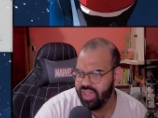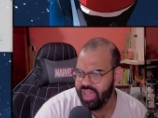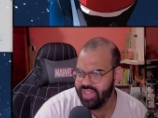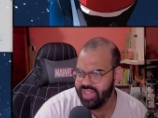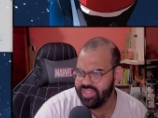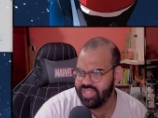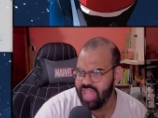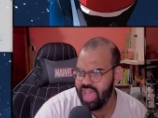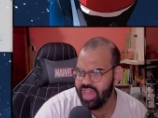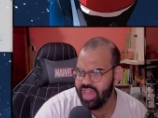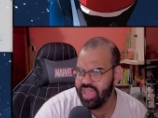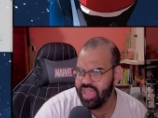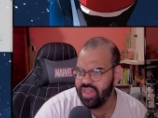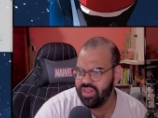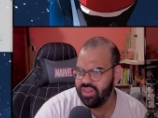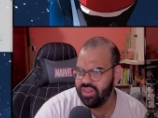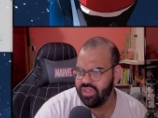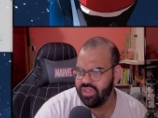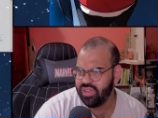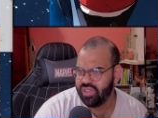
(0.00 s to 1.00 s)
A dead
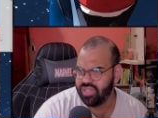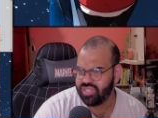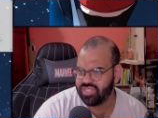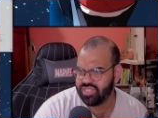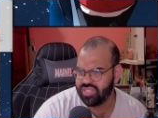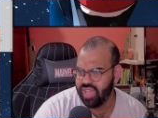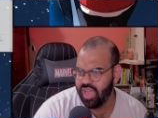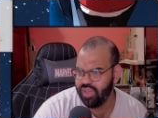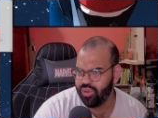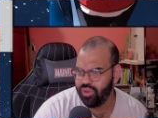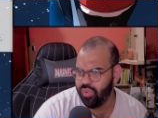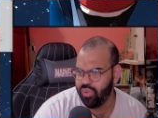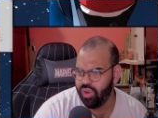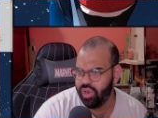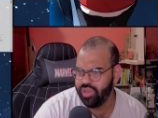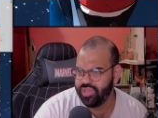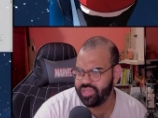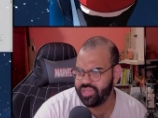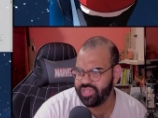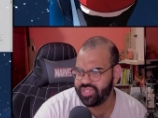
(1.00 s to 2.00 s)
end? Cassano, where
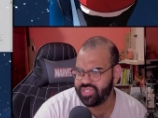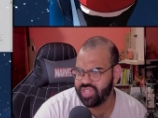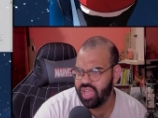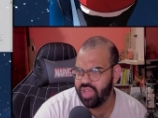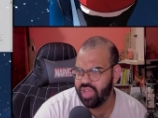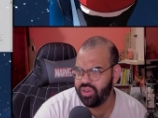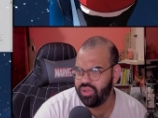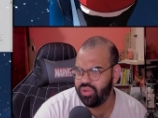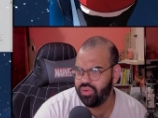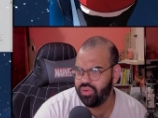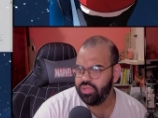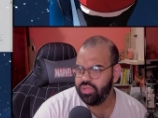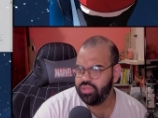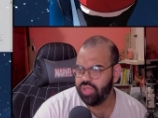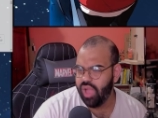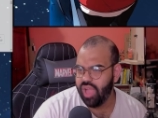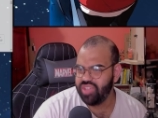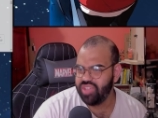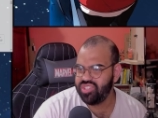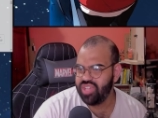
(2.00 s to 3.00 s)
are you, Cassano?
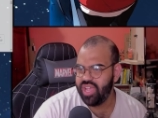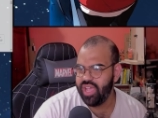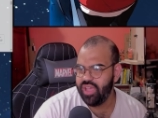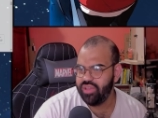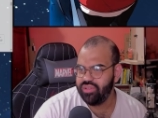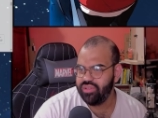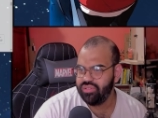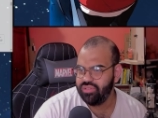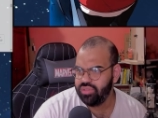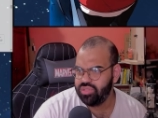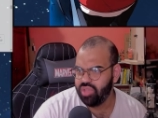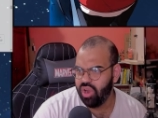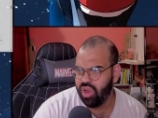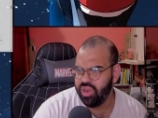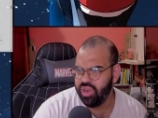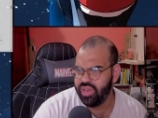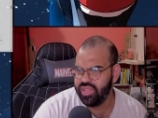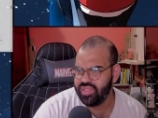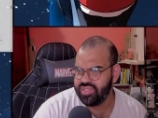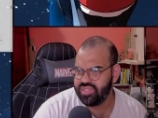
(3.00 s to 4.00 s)
Dodge your head.
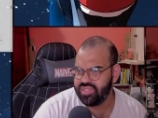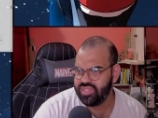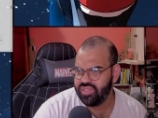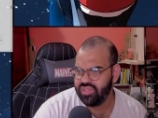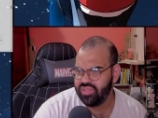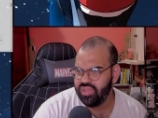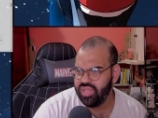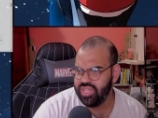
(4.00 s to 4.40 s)
Darn it.